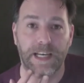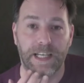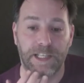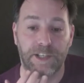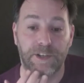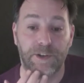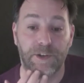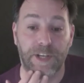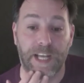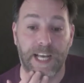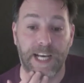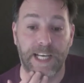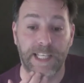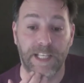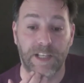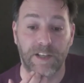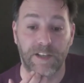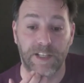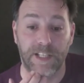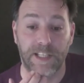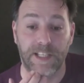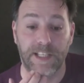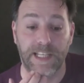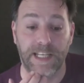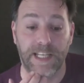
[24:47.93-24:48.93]
Sue Gaskell
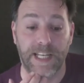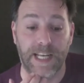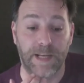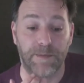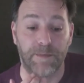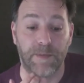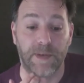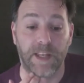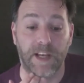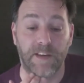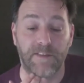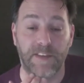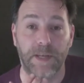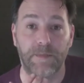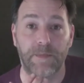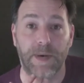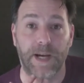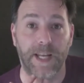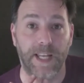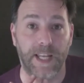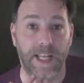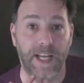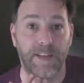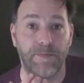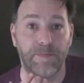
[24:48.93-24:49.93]
just said, I'm loving
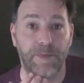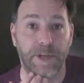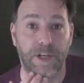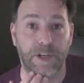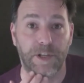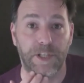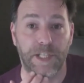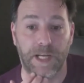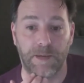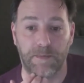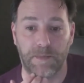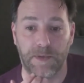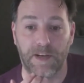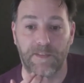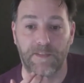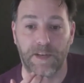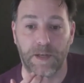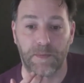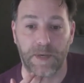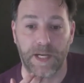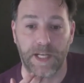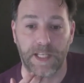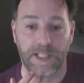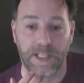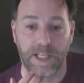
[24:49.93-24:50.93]
my life because I'm loving
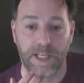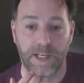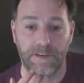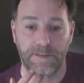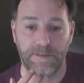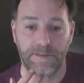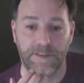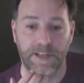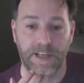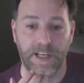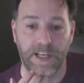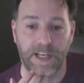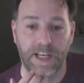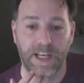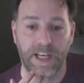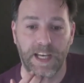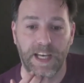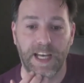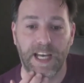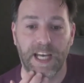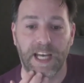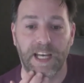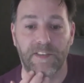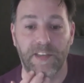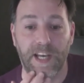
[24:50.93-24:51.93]
myself.
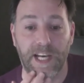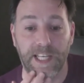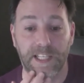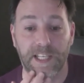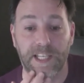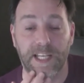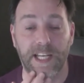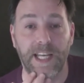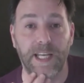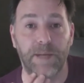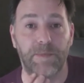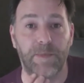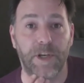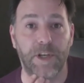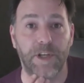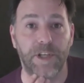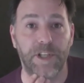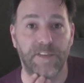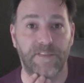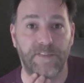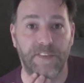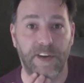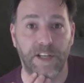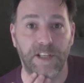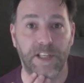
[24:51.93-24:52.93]
And that's great because
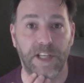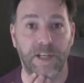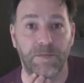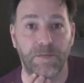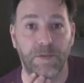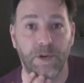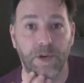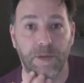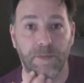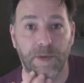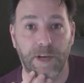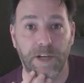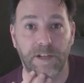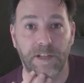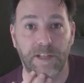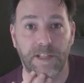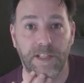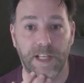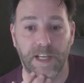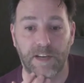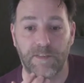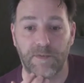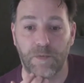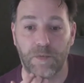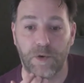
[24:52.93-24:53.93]
you find out more about
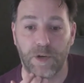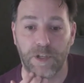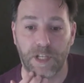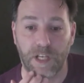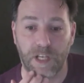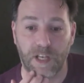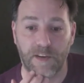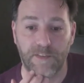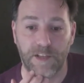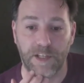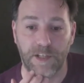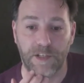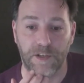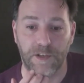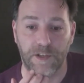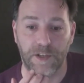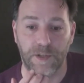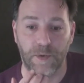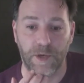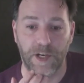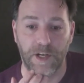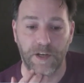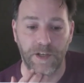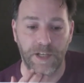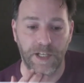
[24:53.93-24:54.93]
yourself and what you love to do as
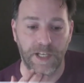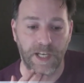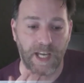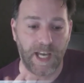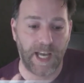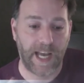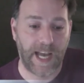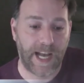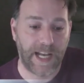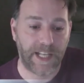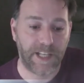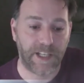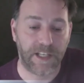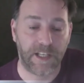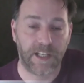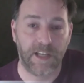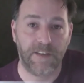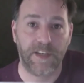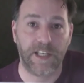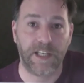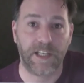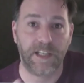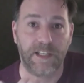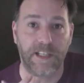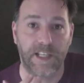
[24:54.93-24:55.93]
well. And you're
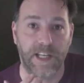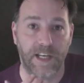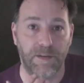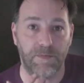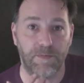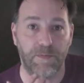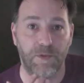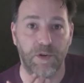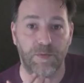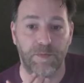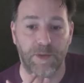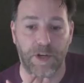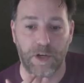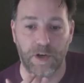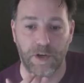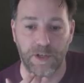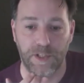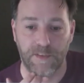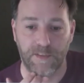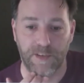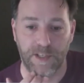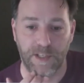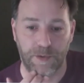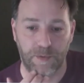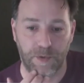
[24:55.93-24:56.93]
loving yourself more because
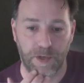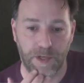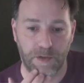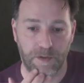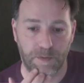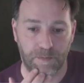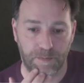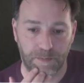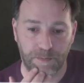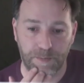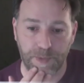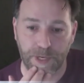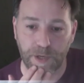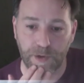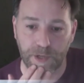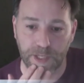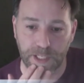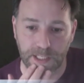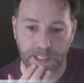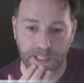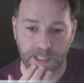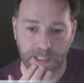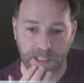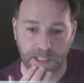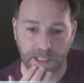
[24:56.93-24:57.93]
of it as well.
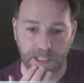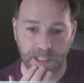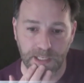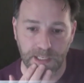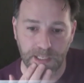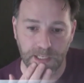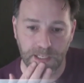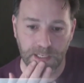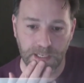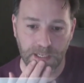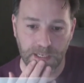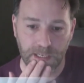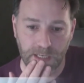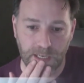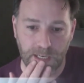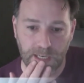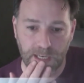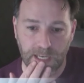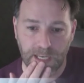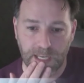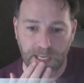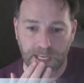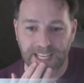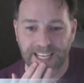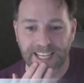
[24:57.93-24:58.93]
Brilliant to see.
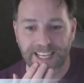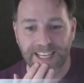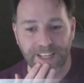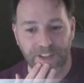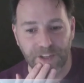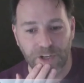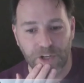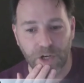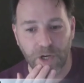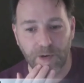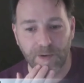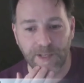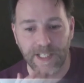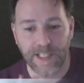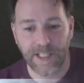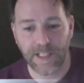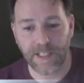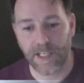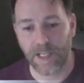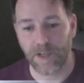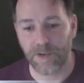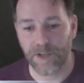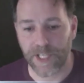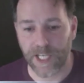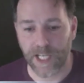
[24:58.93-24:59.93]
Yeah, the comments are
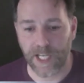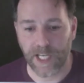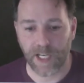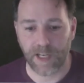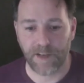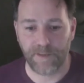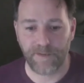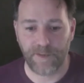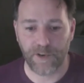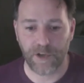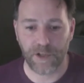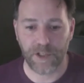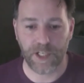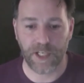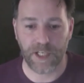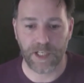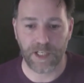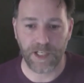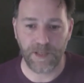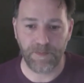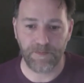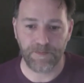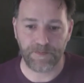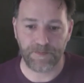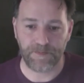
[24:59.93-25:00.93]
still sticking,
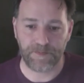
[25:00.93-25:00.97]
unfortunately.